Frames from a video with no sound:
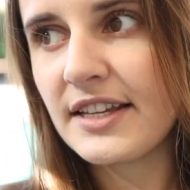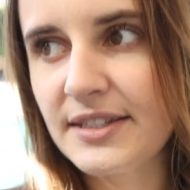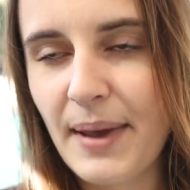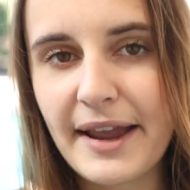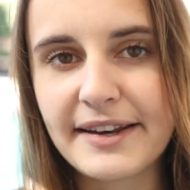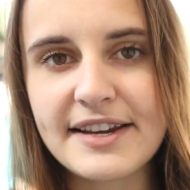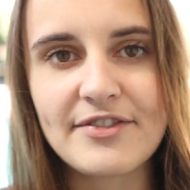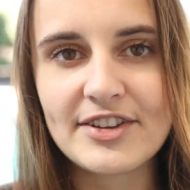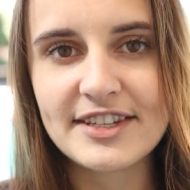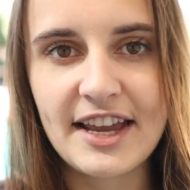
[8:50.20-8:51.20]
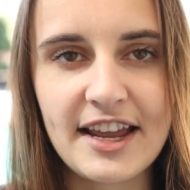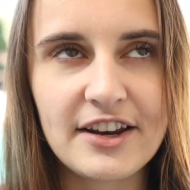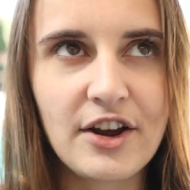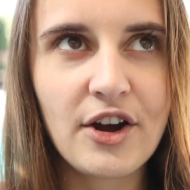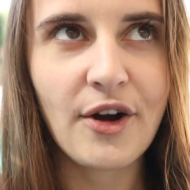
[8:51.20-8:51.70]
this
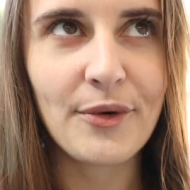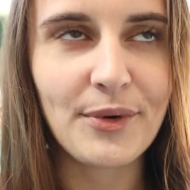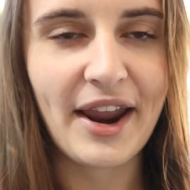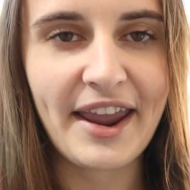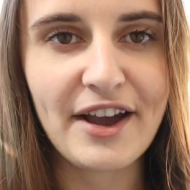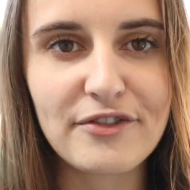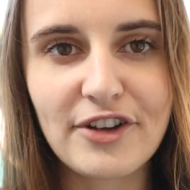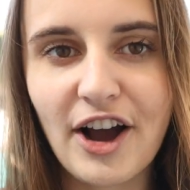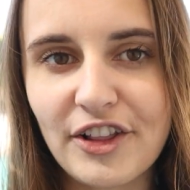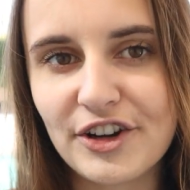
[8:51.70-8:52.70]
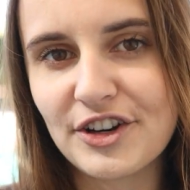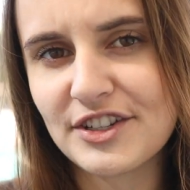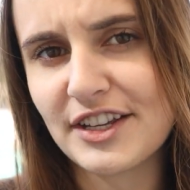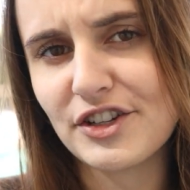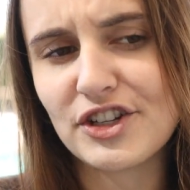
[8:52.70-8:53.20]
magnificent array of
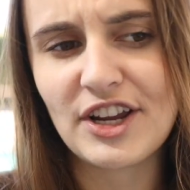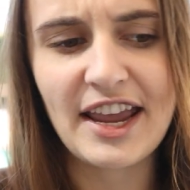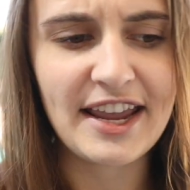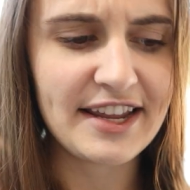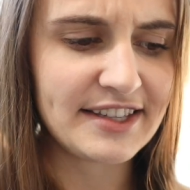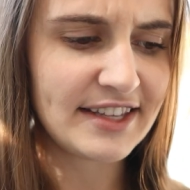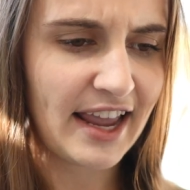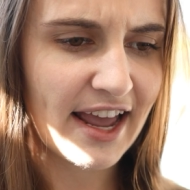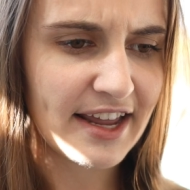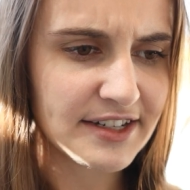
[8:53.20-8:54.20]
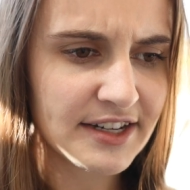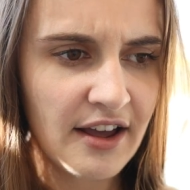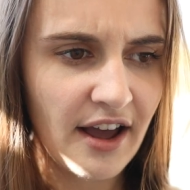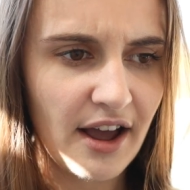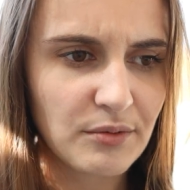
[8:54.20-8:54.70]
colors and shades and
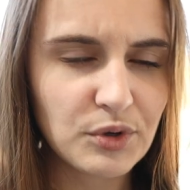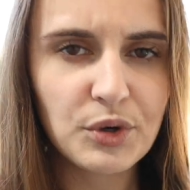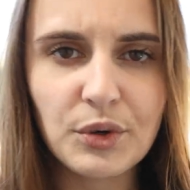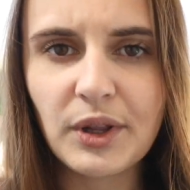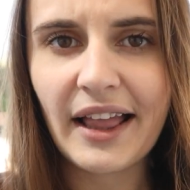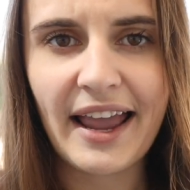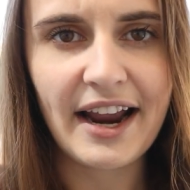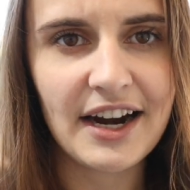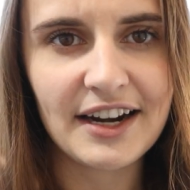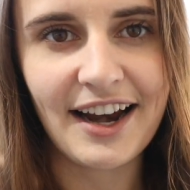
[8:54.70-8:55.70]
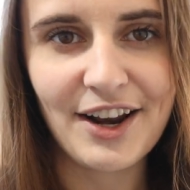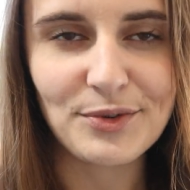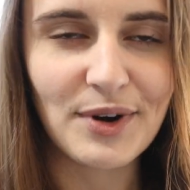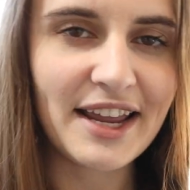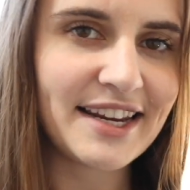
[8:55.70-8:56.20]
um, cool air
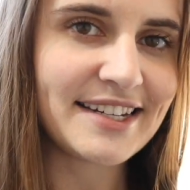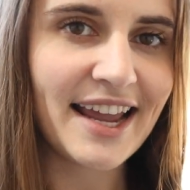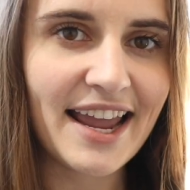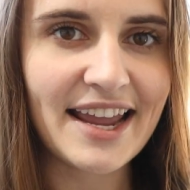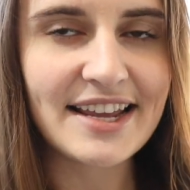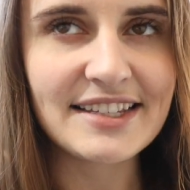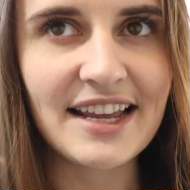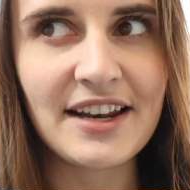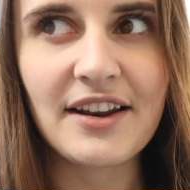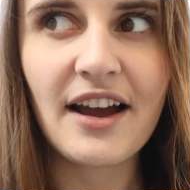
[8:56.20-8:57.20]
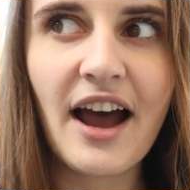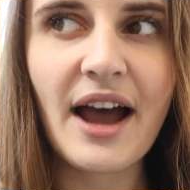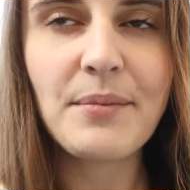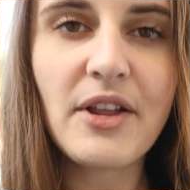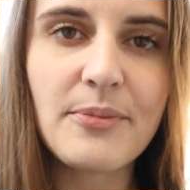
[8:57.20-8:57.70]
and rainy days. And
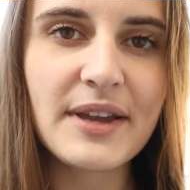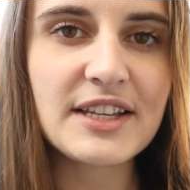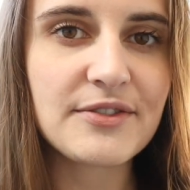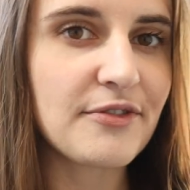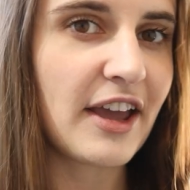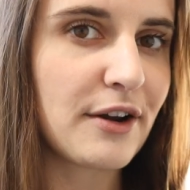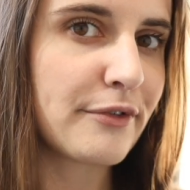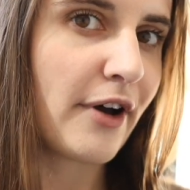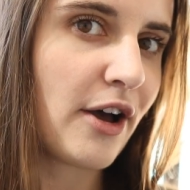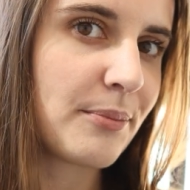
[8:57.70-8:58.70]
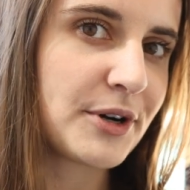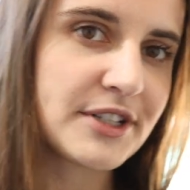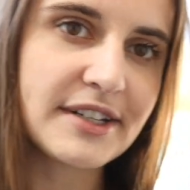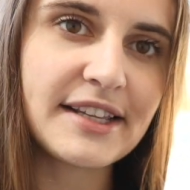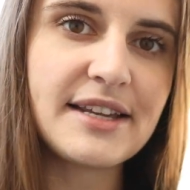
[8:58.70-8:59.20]
I'm not the biggest fan of fall
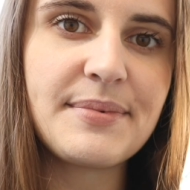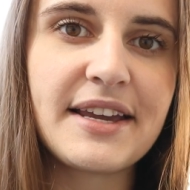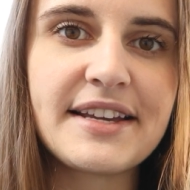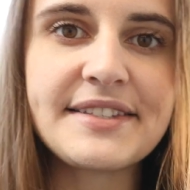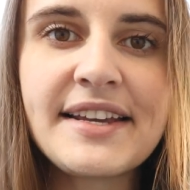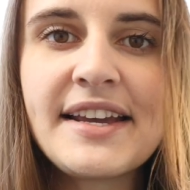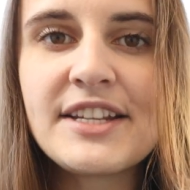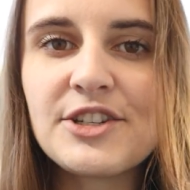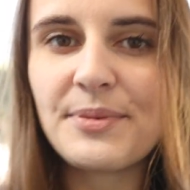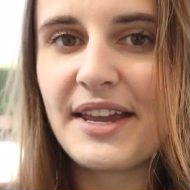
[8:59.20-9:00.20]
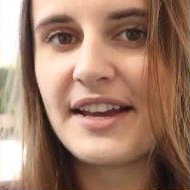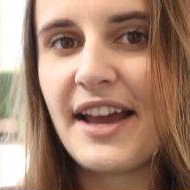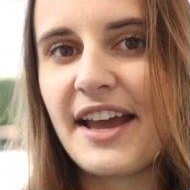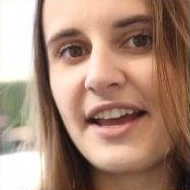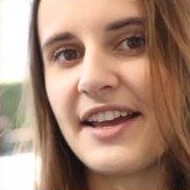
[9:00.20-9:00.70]
personally, because to me it,
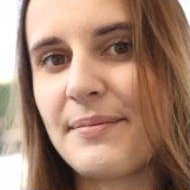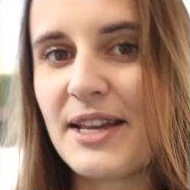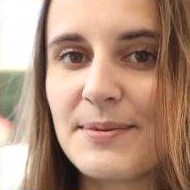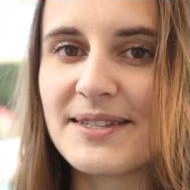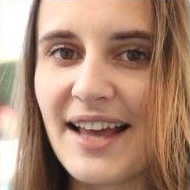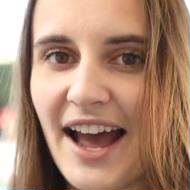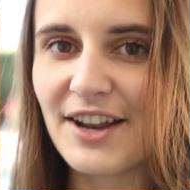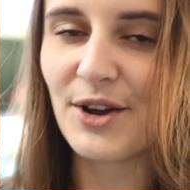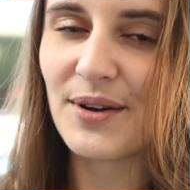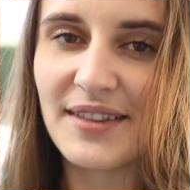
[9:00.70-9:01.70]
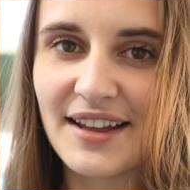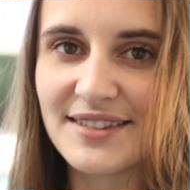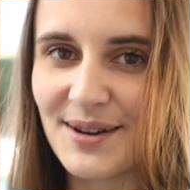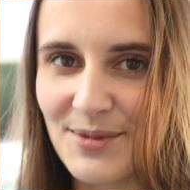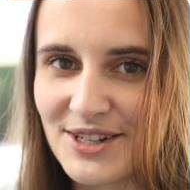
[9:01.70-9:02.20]
it makes me sad knowing
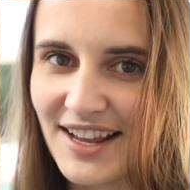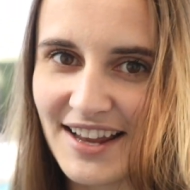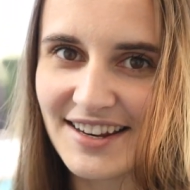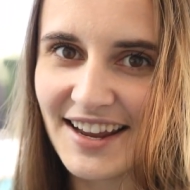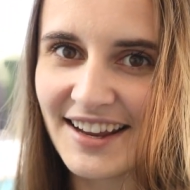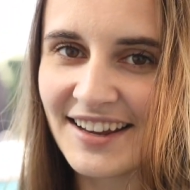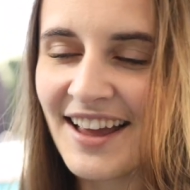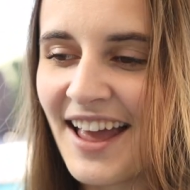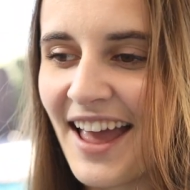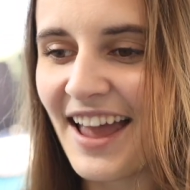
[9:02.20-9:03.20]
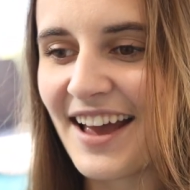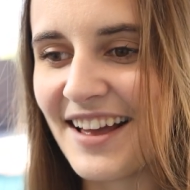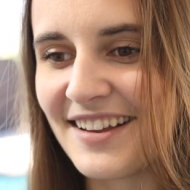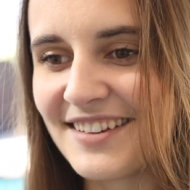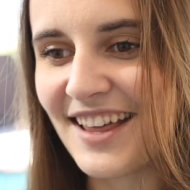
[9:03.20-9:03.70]
that summer is ending
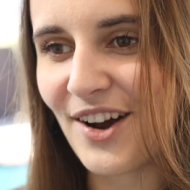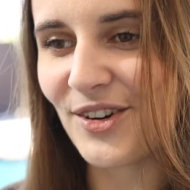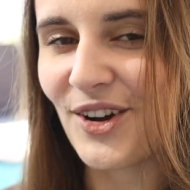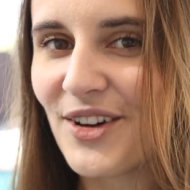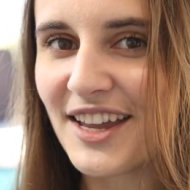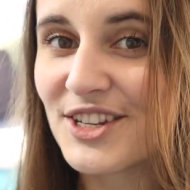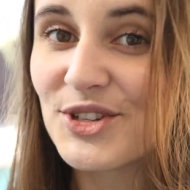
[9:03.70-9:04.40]
and that we're going